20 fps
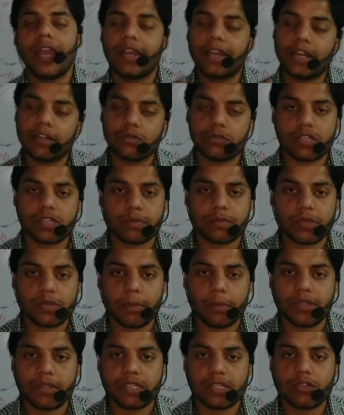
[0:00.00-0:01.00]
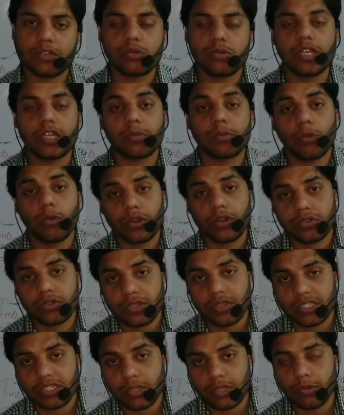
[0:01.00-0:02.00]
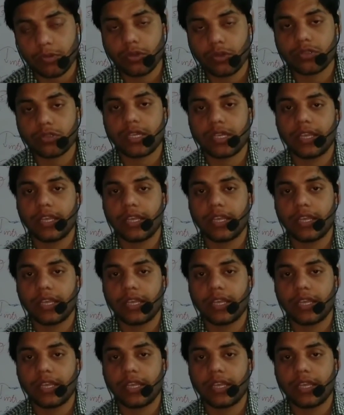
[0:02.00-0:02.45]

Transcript: and also subscribe the channel to get more interesting videos